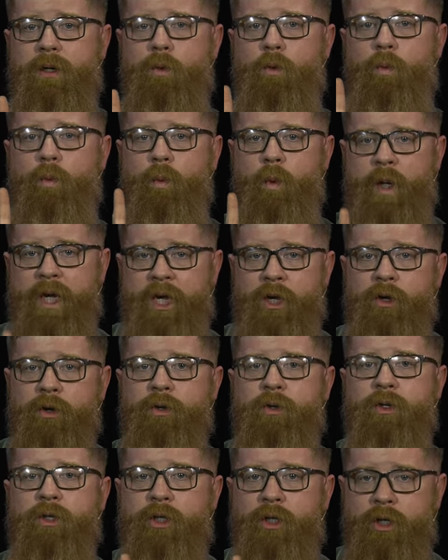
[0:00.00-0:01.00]

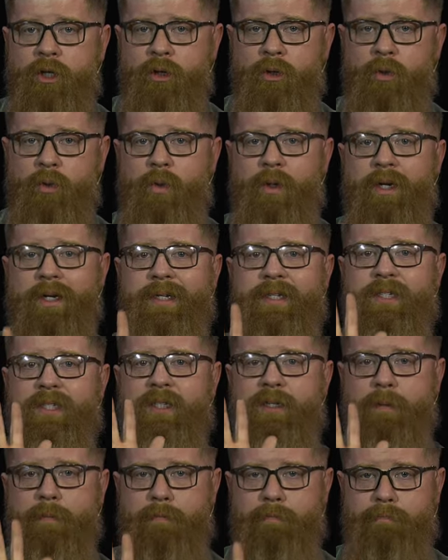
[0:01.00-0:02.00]
Will you
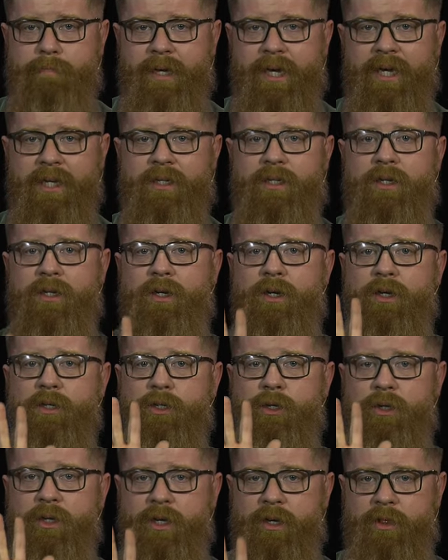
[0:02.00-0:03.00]
submit
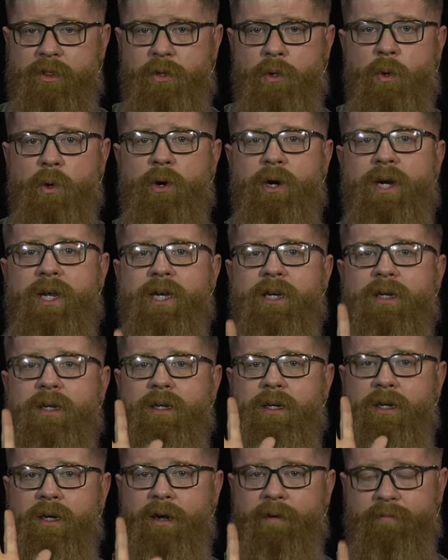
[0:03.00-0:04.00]
to the authority
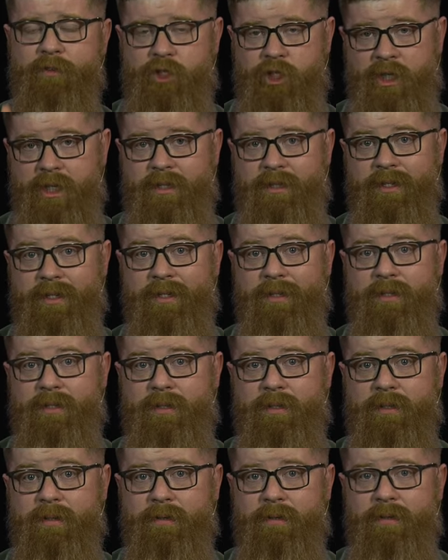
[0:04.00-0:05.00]
of
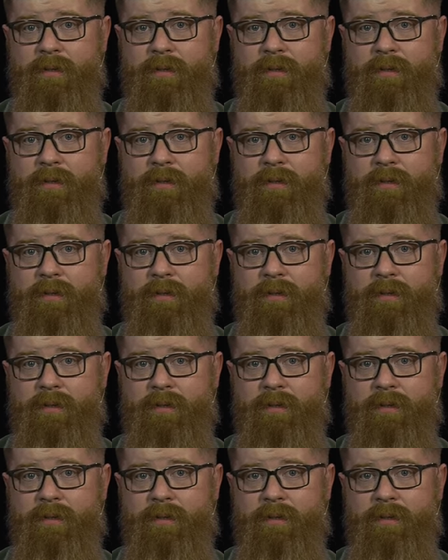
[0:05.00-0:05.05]
Jesus?